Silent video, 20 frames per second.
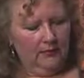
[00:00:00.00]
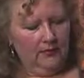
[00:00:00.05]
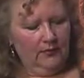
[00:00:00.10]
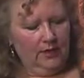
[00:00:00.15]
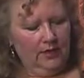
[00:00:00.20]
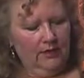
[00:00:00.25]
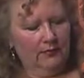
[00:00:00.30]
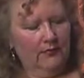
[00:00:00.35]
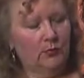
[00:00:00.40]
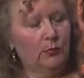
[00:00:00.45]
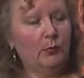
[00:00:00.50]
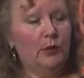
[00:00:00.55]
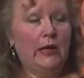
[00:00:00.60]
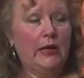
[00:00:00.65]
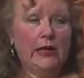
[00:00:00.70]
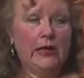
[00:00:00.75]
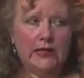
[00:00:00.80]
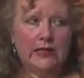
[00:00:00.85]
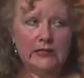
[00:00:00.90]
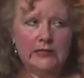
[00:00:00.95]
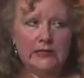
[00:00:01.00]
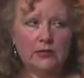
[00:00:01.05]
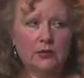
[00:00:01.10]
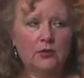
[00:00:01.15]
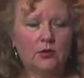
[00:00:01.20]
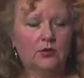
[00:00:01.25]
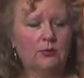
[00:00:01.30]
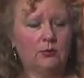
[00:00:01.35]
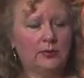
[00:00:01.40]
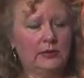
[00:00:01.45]
in the past,
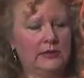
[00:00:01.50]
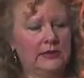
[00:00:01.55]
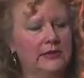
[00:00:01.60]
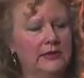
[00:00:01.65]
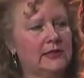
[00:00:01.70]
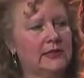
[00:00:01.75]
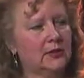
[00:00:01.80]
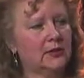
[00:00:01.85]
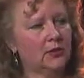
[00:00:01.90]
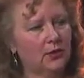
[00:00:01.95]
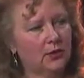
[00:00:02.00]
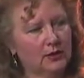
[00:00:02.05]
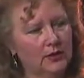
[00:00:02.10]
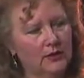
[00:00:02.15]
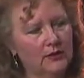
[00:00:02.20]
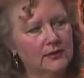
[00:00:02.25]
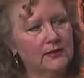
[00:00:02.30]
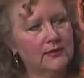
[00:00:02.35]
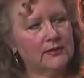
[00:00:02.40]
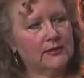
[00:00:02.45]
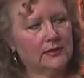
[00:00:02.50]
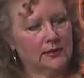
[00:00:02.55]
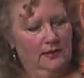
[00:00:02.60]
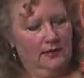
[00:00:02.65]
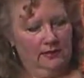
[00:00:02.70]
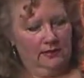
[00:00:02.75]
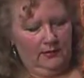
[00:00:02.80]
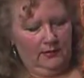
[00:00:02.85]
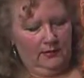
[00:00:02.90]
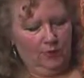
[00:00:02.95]
there have been serious
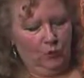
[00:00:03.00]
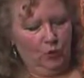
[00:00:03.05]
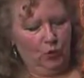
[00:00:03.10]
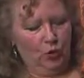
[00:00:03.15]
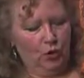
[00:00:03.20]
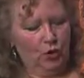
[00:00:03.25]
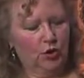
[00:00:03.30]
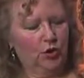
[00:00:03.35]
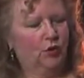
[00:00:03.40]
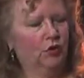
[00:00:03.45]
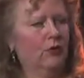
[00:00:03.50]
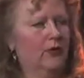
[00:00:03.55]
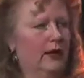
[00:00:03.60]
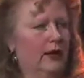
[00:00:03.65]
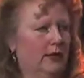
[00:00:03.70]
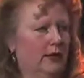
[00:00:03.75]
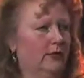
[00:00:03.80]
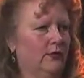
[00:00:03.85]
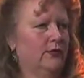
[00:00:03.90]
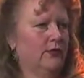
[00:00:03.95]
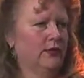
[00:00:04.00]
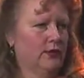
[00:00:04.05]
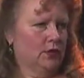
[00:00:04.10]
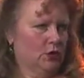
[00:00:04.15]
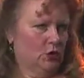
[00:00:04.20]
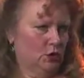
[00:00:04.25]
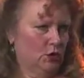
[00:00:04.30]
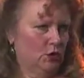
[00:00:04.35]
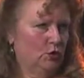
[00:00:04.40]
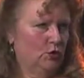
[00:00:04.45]
worker health
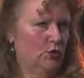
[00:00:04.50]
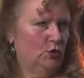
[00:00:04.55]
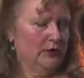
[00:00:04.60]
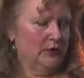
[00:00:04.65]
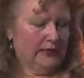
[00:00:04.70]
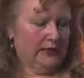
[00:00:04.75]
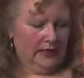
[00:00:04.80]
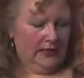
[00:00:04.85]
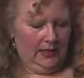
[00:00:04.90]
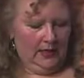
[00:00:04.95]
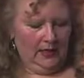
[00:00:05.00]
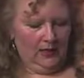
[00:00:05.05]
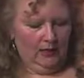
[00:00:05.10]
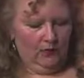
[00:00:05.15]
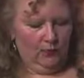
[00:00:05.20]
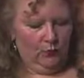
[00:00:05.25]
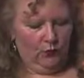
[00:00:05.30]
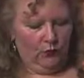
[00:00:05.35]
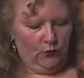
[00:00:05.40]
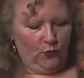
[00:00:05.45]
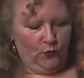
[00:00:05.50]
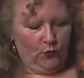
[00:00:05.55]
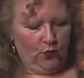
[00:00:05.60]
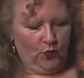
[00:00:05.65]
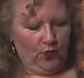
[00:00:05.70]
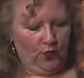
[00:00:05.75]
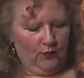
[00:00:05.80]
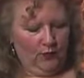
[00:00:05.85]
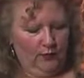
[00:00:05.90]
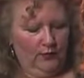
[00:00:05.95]
issues
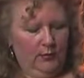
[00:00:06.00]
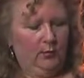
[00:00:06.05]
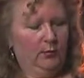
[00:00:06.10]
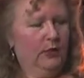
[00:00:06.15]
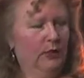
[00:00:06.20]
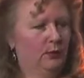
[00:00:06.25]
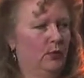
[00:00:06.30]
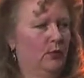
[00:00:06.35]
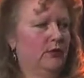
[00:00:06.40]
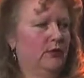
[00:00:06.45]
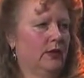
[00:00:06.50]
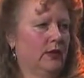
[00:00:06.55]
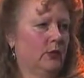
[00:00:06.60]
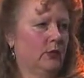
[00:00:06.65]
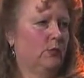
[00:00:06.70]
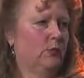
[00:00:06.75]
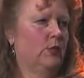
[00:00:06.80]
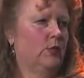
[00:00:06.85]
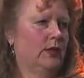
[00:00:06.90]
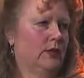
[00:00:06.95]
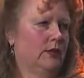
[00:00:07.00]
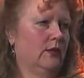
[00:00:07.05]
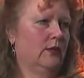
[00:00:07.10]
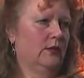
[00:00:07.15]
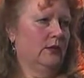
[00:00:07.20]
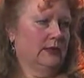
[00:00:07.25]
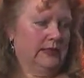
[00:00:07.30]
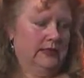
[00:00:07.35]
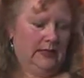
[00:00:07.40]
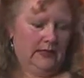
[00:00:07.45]
for the people that are putting all
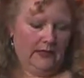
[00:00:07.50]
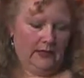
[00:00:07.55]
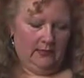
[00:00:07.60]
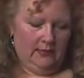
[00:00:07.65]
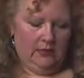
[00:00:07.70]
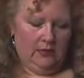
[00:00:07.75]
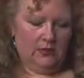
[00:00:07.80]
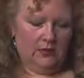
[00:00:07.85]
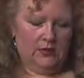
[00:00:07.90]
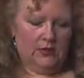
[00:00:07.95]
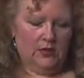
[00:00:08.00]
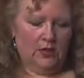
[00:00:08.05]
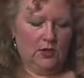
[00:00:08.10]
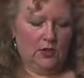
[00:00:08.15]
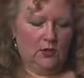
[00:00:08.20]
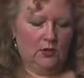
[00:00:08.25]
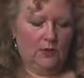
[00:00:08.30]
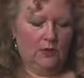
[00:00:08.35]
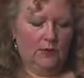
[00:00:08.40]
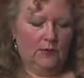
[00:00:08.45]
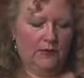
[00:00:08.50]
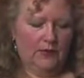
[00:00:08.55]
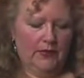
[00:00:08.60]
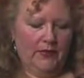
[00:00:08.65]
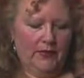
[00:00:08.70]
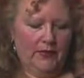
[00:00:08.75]
this together. So